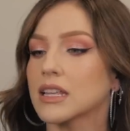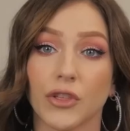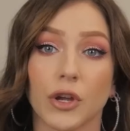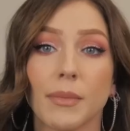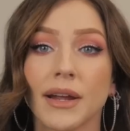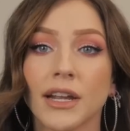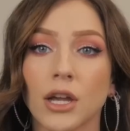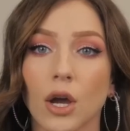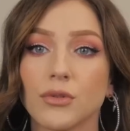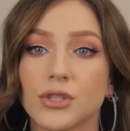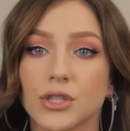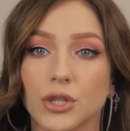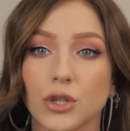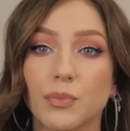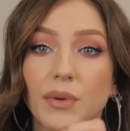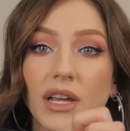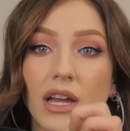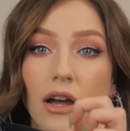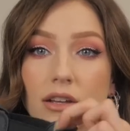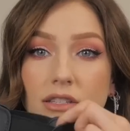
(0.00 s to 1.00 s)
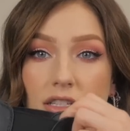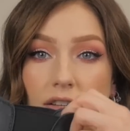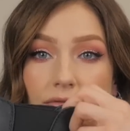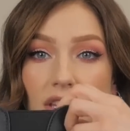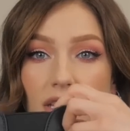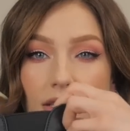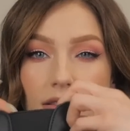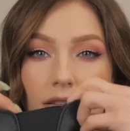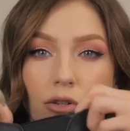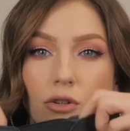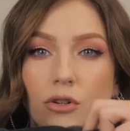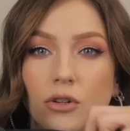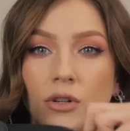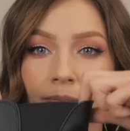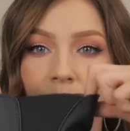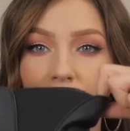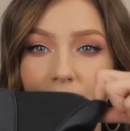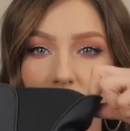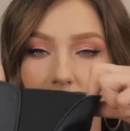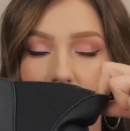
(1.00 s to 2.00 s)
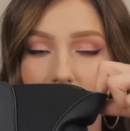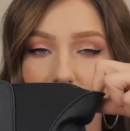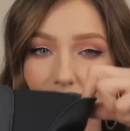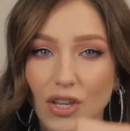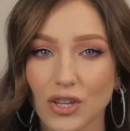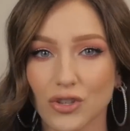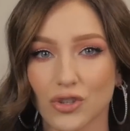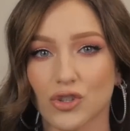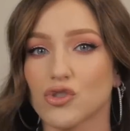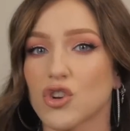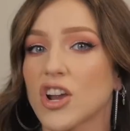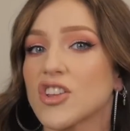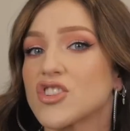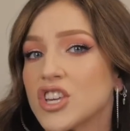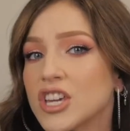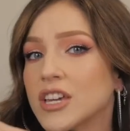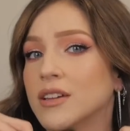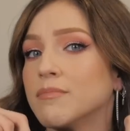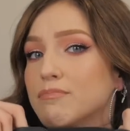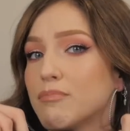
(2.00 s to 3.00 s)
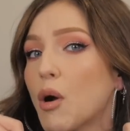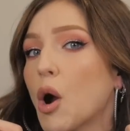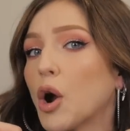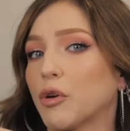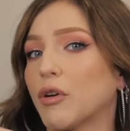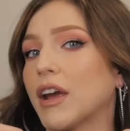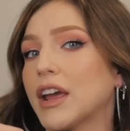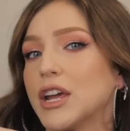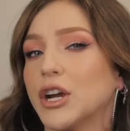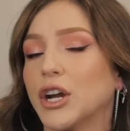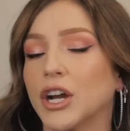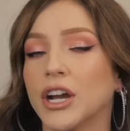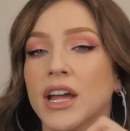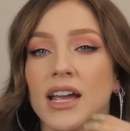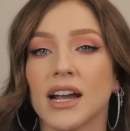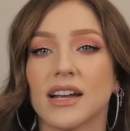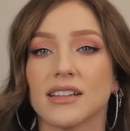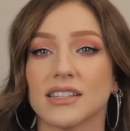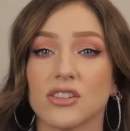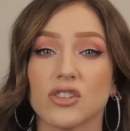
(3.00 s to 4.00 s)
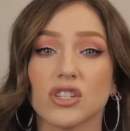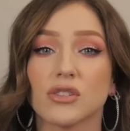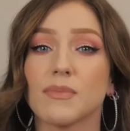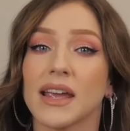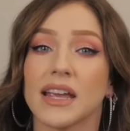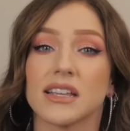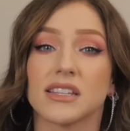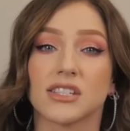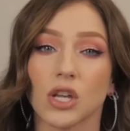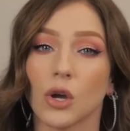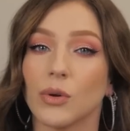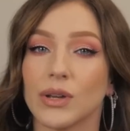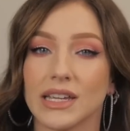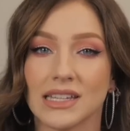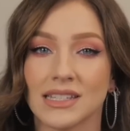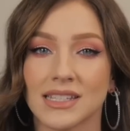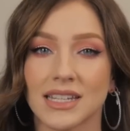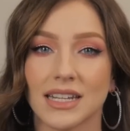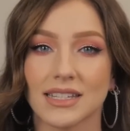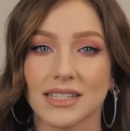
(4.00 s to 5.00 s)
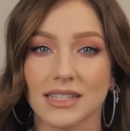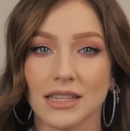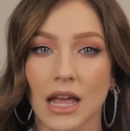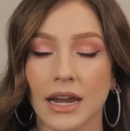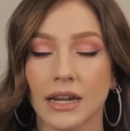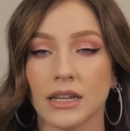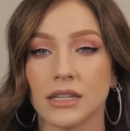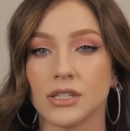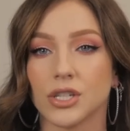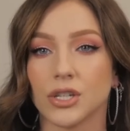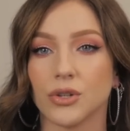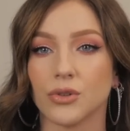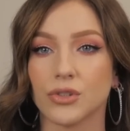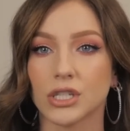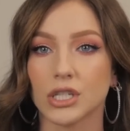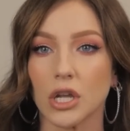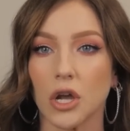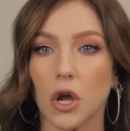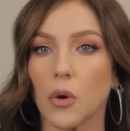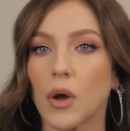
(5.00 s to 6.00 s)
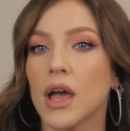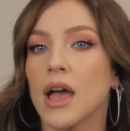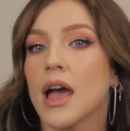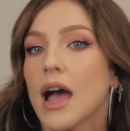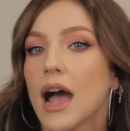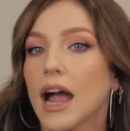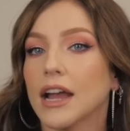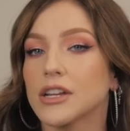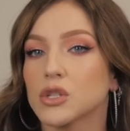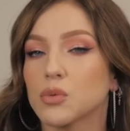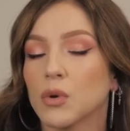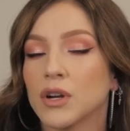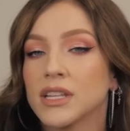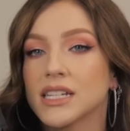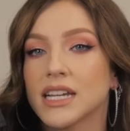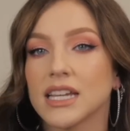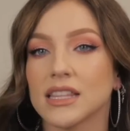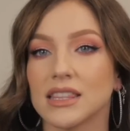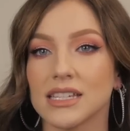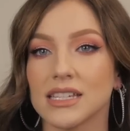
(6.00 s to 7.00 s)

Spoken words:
They're my go-to because of this little stretchy part right here, because they just make it so easy to slide into. So I just wanted to get